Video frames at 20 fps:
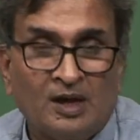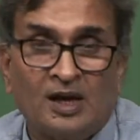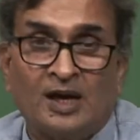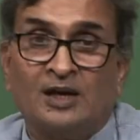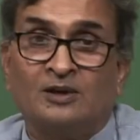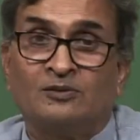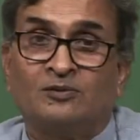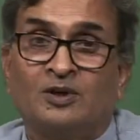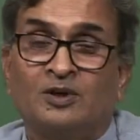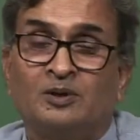
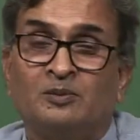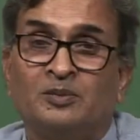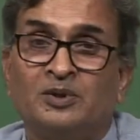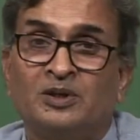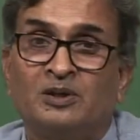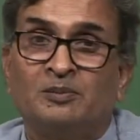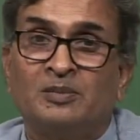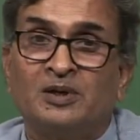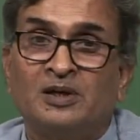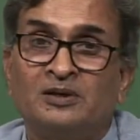as well as
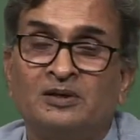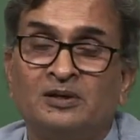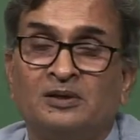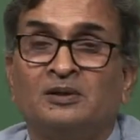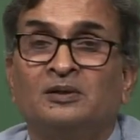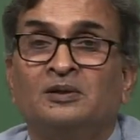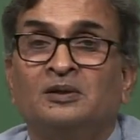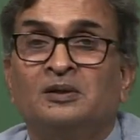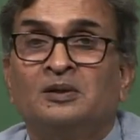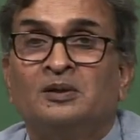breathability?
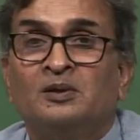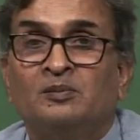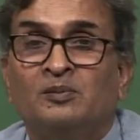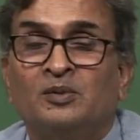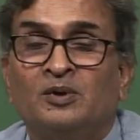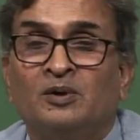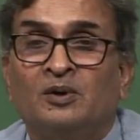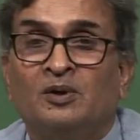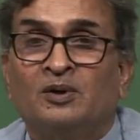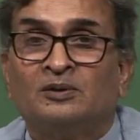
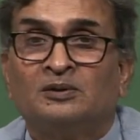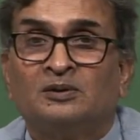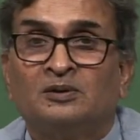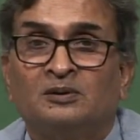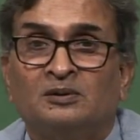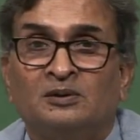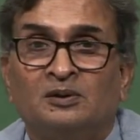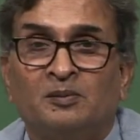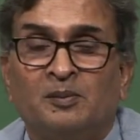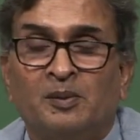Because
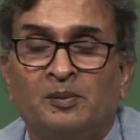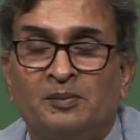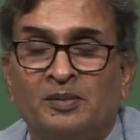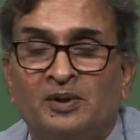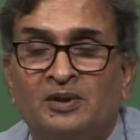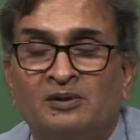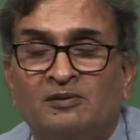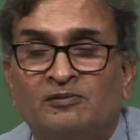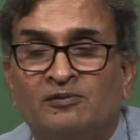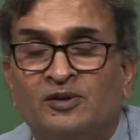
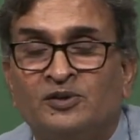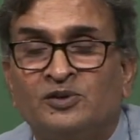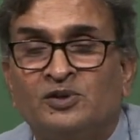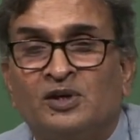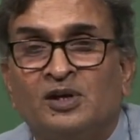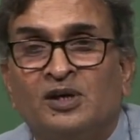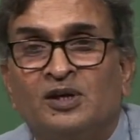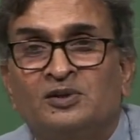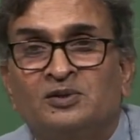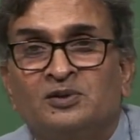remember the
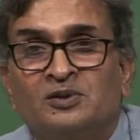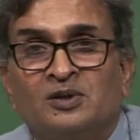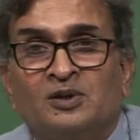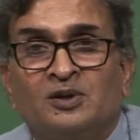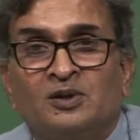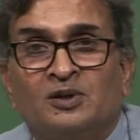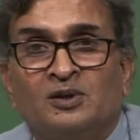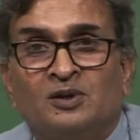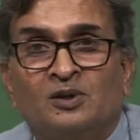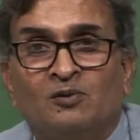first case,
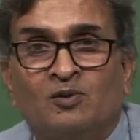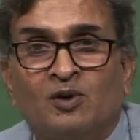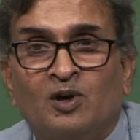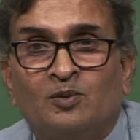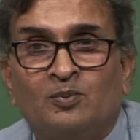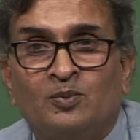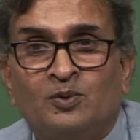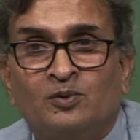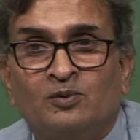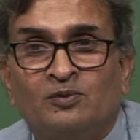the
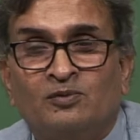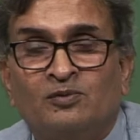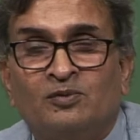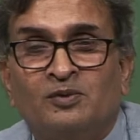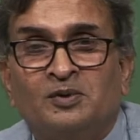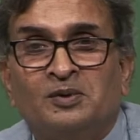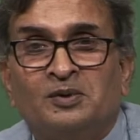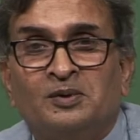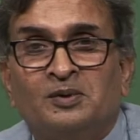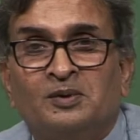waterproof
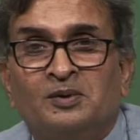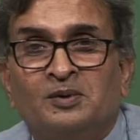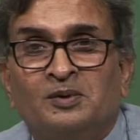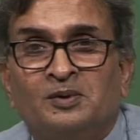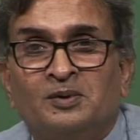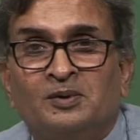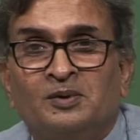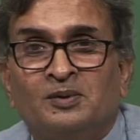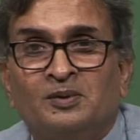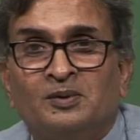
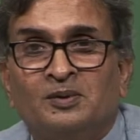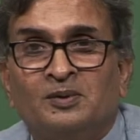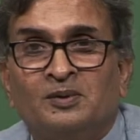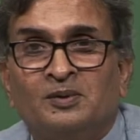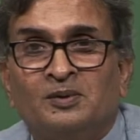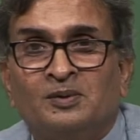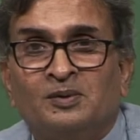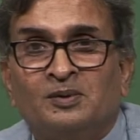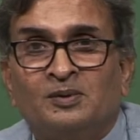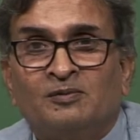
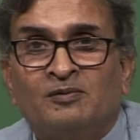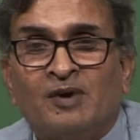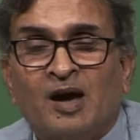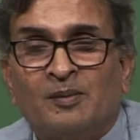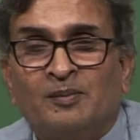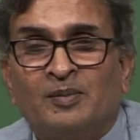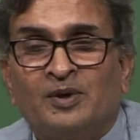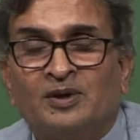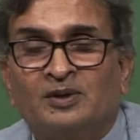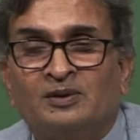
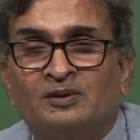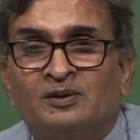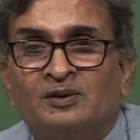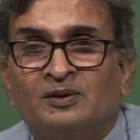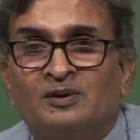fabric